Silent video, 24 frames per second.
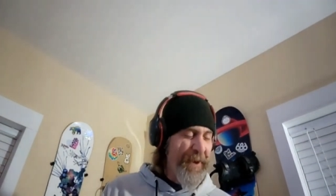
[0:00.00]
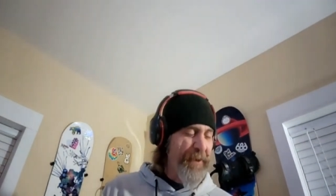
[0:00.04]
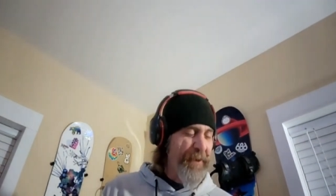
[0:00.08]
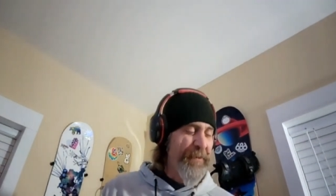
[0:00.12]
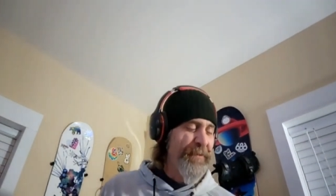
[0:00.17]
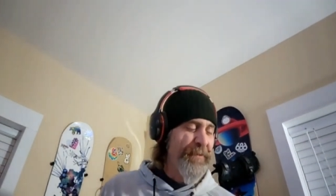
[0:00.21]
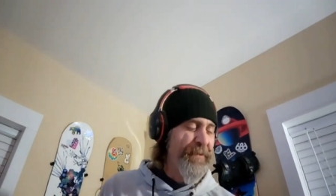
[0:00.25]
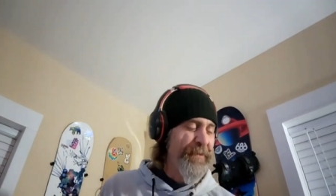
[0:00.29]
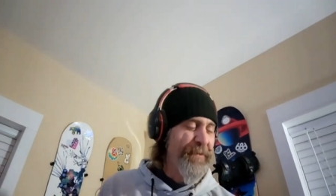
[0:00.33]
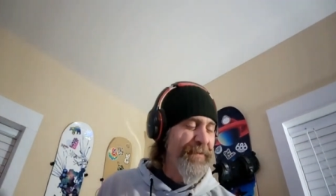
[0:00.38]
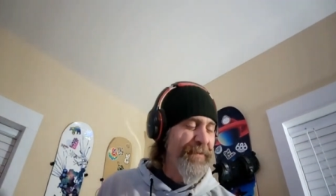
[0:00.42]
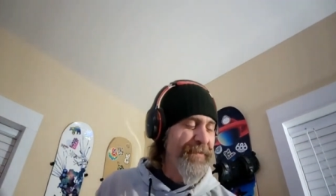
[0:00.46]

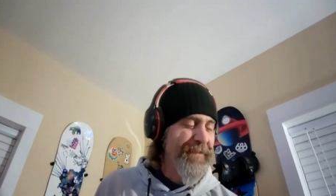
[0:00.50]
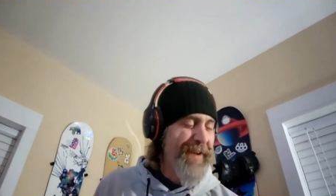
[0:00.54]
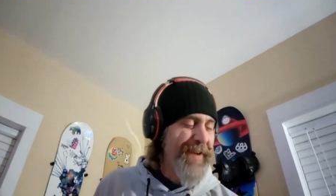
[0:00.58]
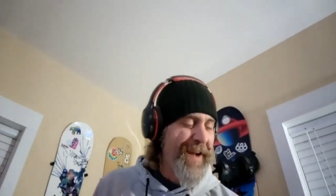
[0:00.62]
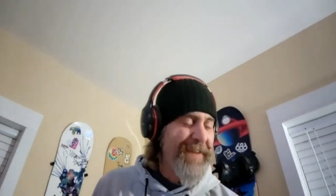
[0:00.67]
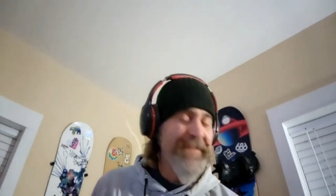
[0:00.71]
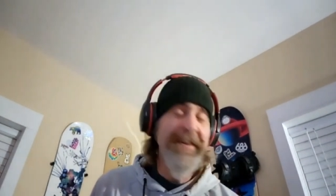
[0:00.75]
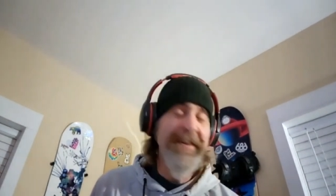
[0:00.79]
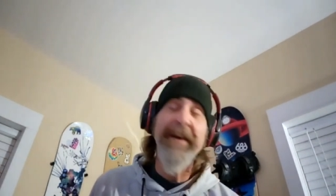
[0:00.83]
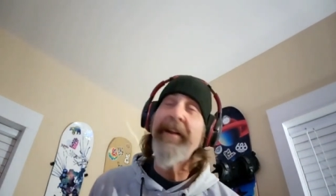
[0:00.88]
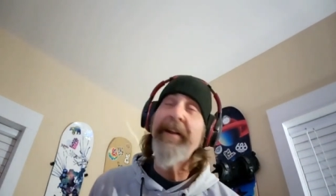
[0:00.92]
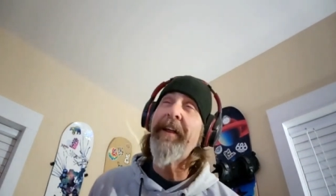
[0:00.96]

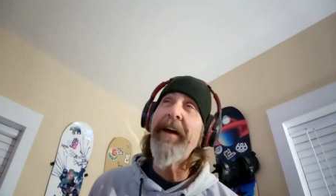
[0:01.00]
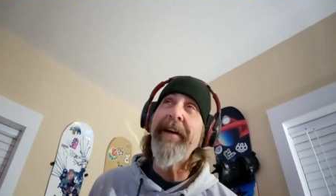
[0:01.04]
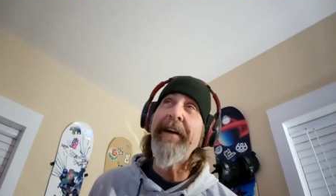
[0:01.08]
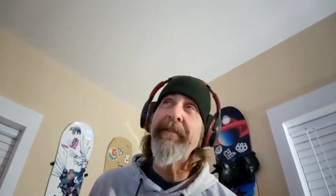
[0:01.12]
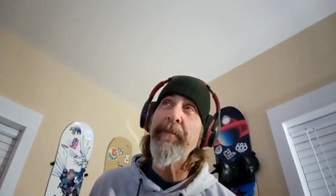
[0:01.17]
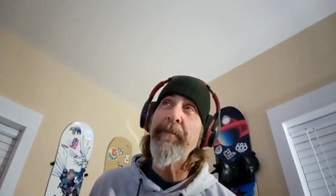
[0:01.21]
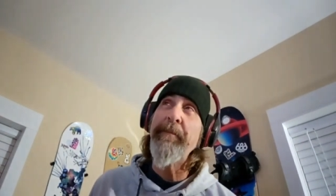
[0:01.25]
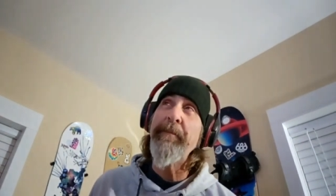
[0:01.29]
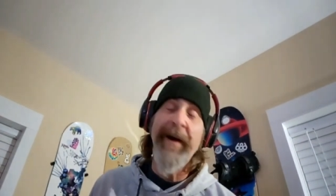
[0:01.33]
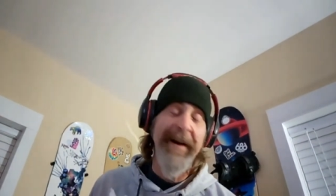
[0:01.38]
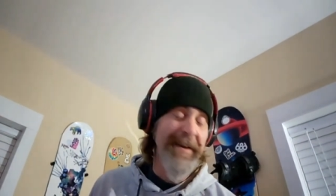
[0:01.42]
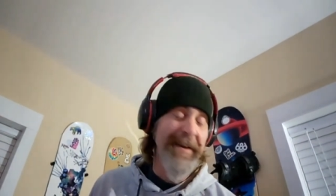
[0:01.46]
I tell
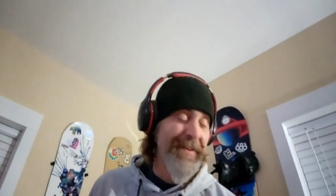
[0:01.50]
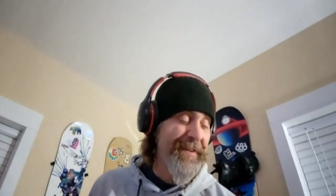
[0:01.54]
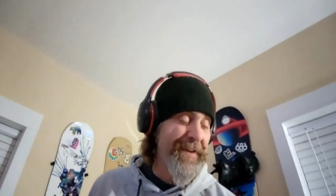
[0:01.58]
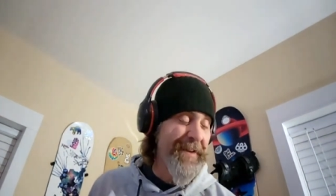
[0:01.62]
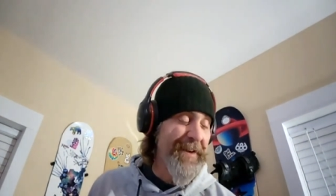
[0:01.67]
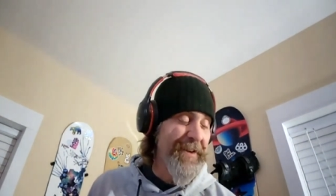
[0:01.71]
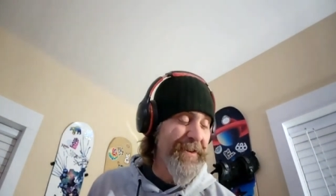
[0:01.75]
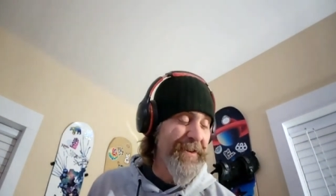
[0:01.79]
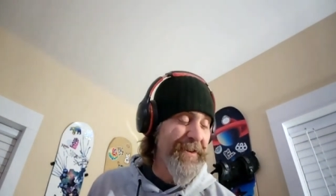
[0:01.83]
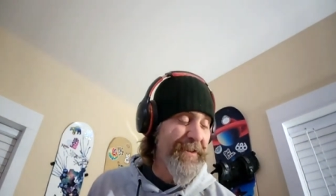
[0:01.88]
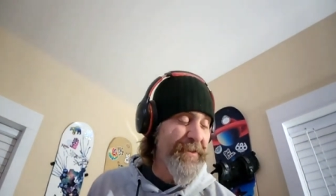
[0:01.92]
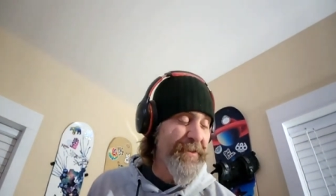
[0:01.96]
everybody
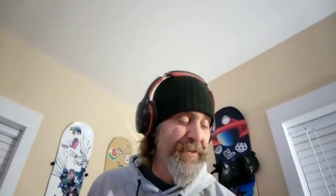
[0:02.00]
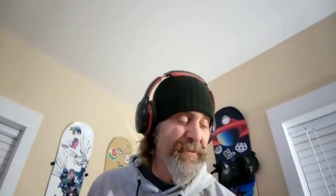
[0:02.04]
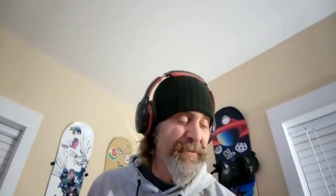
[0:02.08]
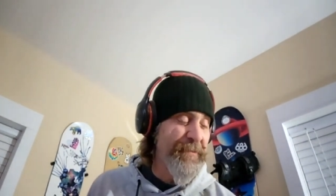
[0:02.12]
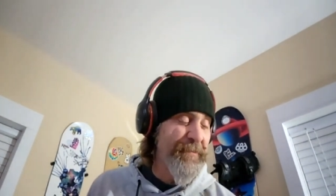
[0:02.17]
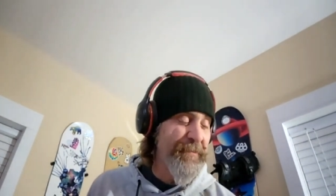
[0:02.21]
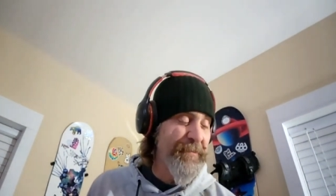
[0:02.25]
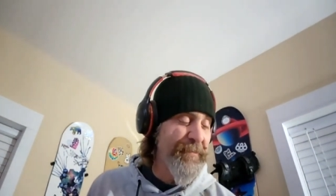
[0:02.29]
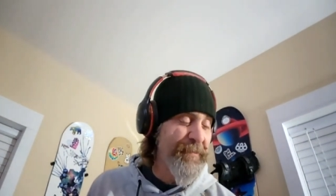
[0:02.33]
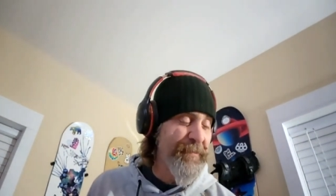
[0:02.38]
this,